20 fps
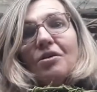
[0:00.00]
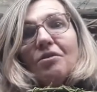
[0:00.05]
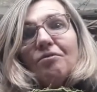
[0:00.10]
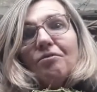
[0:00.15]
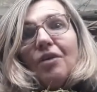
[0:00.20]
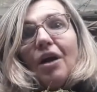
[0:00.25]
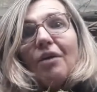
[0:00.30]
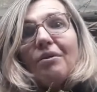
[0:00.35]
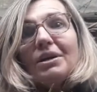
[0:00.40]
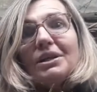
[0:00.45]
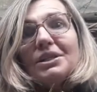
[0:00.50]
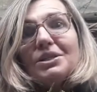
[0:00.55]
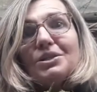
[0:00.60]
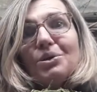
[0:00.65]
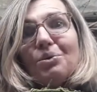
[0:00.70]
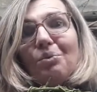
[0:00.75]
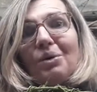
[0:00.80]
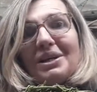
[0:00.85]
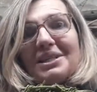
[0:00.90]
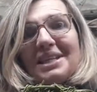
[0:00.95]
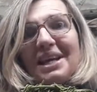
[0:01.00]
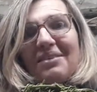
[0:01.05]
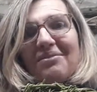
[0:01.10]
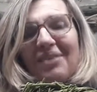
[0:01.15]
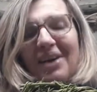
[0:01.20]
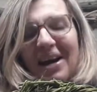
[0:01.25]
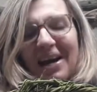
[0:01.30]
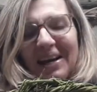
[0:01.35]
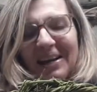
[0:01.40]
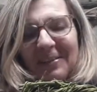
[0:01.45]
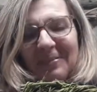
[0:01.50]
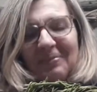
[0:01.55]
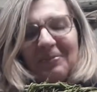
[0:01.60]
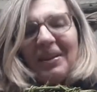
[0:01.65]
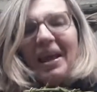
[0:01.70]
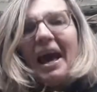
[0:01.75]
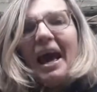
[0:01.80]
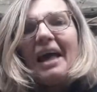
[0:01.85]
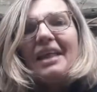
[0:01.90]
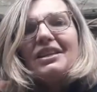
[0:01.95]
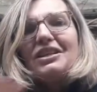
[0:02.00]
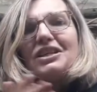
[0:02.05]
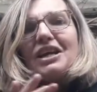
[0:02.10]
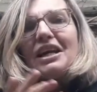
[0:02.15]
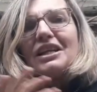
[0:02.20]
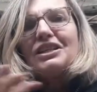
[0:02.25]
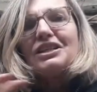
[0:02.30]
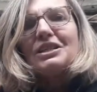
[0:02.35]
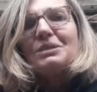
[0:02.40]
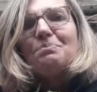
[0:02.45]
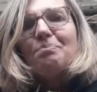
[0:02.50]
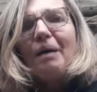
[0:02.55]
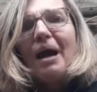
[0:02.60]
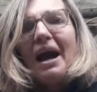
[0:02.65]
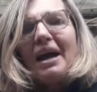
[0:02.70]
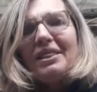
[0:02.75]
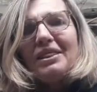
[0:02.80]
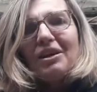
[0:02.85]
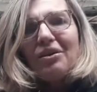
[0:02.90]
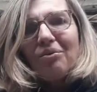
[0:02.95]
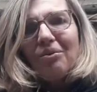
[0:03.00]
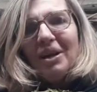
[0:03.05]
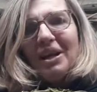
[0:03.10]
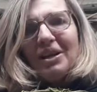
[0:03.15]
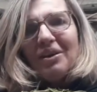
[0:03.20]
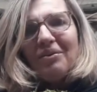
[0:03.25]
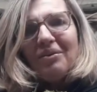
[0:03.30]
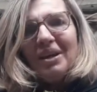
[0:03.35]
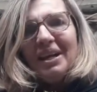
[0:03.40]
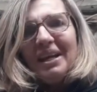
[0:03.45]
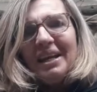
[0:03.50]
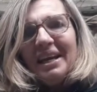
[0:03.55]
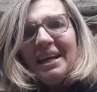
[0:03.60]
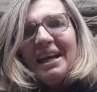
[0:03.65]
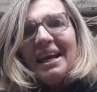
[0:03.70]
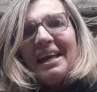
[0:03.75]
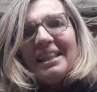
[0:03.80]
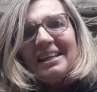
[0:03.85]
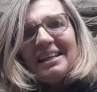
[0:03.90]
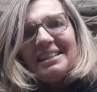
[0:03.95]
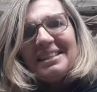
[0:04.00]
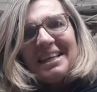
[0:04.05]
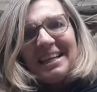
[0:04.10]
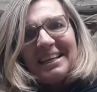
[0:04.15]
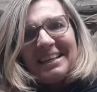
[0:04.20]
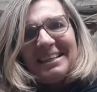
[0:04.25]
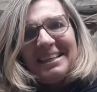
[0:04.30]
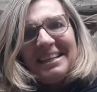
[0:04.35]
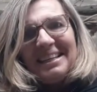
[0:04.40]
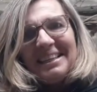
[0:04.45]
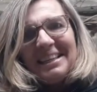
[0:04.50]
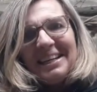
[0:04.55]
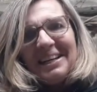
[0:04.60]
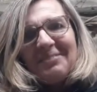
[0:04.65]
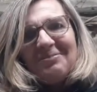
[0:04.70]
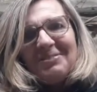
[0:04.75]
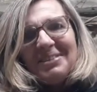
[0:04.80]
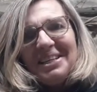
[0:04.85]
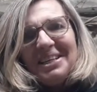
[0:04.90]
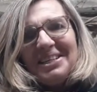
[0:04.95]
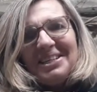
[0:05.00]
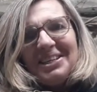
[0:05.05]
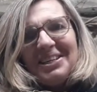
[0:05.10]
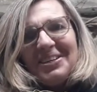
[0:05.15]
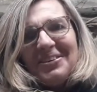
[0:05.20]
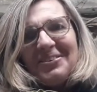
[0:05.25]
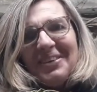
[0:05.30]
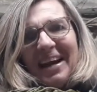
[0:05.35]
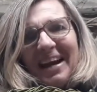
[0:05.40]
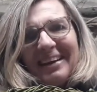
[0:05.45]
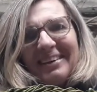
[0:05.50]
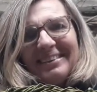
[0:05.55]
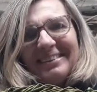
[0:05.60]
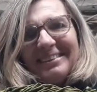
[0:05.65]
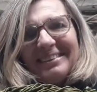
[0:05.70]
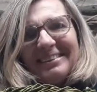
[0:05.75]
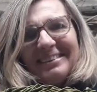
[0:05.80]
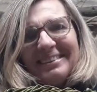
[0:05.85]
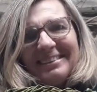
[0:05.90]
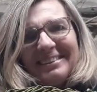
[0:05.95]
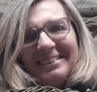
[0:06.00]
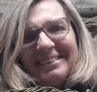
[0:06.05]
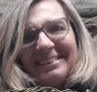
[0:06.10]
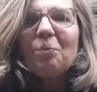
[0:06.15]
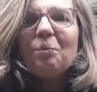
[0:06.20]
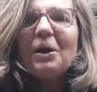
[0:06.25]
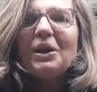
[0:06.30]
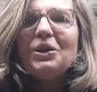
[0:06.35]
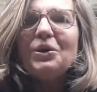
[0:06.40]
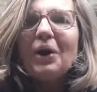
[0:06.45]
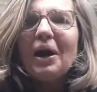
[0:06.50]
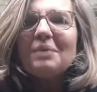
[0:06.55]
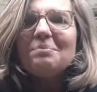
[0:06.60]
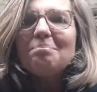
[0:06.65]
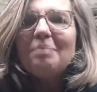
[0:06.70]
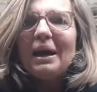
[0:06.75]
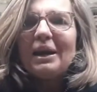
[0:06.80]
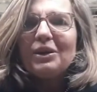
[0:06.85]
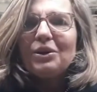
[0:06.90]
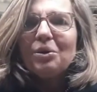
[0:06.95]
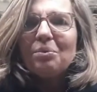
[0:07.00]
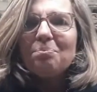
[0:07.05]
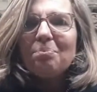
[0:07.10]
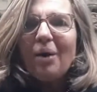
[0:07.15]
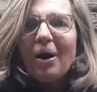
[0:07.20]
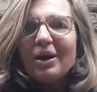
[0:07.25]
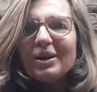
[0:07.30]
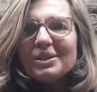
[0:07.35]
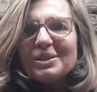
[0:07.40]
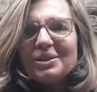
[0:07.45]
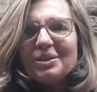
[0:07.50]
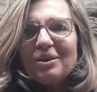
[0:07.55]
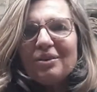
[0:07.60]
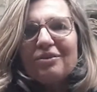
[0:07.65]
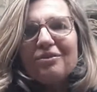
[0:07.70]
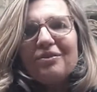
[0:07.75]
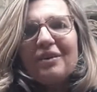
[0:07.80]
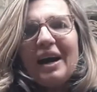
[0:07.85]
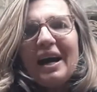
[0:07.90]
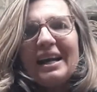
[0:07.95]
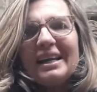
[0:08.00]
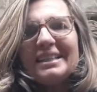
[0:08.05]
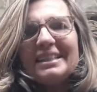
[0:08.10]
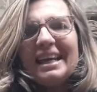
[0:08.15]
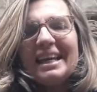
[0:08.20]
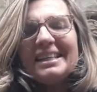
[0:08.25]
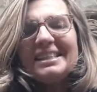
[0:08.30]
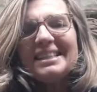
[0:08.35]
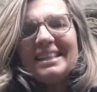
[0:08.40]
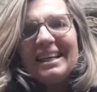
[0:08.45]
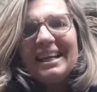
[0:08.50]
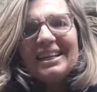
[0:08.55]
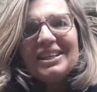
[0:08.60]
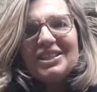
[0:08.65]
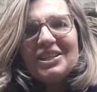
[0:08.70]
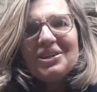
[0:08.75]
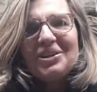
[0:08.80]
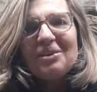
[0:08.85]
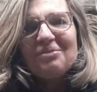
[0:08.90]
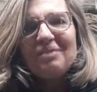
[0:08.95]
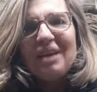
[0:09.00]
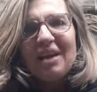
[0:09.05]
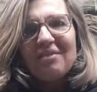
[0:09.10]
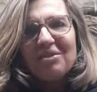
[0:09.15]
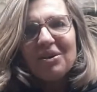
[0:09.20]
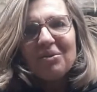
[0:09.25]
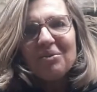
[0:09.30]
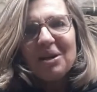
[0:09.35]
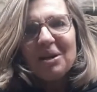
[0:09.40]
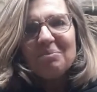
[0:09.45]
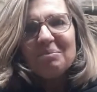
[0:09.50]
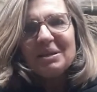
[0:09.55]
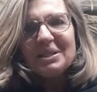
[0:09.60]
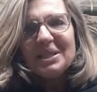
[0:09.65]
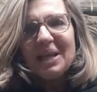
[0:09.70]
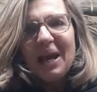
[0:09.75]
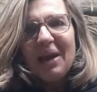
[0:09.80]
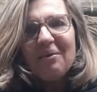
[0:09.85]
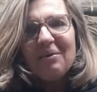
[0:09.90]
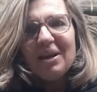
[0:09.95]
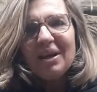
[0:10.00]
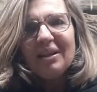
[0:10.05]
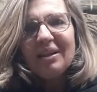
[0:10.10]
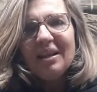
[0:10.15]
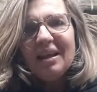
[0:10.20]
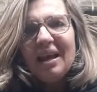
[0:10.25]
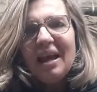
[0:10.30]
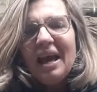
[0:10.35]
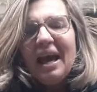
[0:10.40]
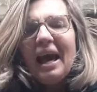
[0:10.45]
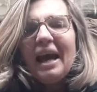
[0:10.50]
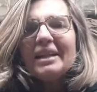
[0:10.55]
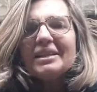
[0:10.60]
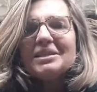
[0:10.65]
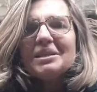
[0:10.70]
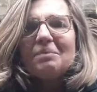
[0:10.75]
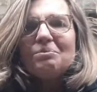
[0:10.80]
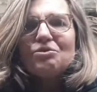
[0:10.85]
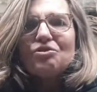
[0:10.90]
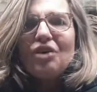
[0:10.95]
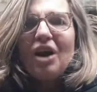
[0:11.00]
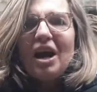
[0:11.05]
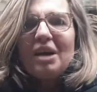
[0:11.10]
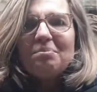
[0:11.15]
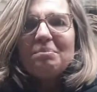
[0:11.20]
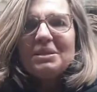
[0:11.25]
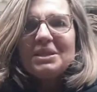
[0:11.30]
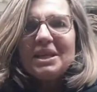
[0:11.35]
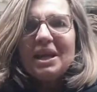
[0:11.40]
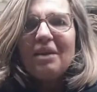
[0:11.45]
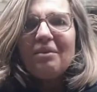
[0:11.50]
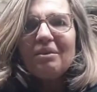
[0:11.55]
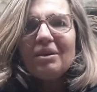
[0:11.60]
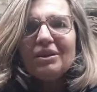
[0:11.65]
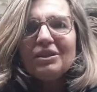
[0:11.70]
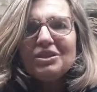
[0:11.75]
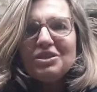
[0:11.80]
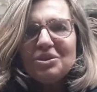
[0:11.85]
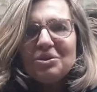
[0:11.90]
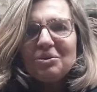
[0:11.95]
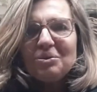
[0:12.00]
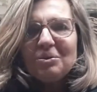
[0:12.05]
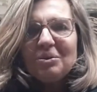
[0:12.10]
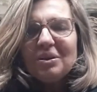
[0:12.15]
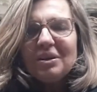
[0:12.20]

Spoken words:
florist or whatever, and then just bind the greenery in the technique that I'm teaching you now. When you unpack your box, you'll find a selection of evergreen material and some dried material too.